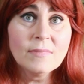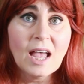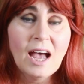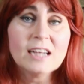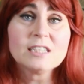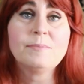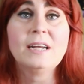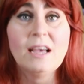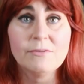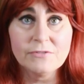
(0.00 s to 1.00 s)
has been
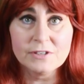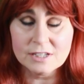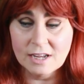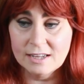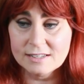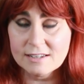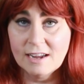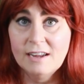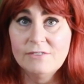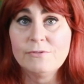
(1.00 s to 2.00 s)
emphasized,
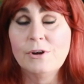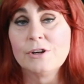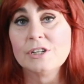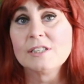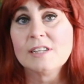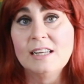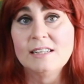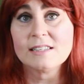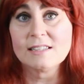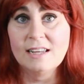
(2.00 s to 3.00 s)
I've noticed,
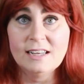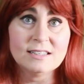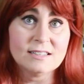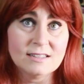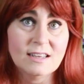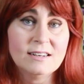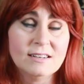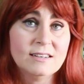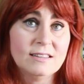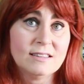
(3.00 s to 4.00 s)
is that
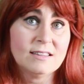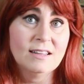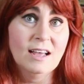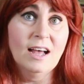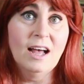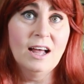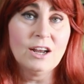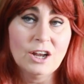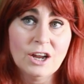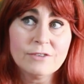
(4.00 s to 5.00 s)
a
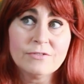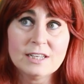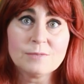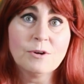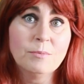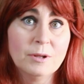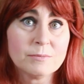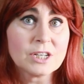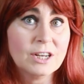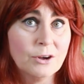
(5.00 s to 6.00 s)
lot of these problems
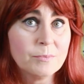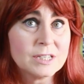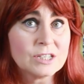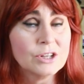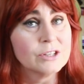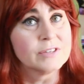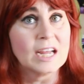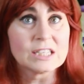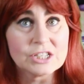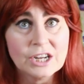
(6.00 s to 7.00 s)
cannot be solved
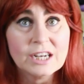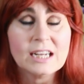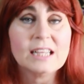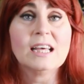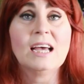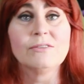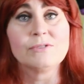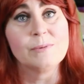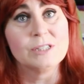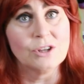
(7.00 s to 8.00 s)
externally. They have to
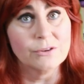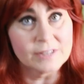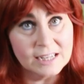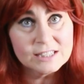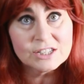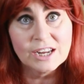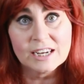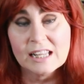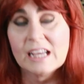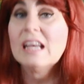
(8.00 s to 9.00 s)
be solved
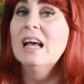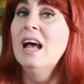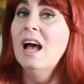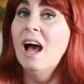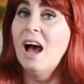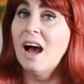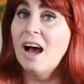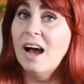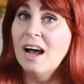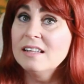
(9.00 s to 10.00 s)
internally.
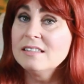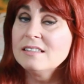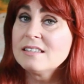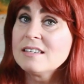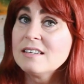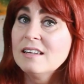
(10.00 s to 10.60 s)
And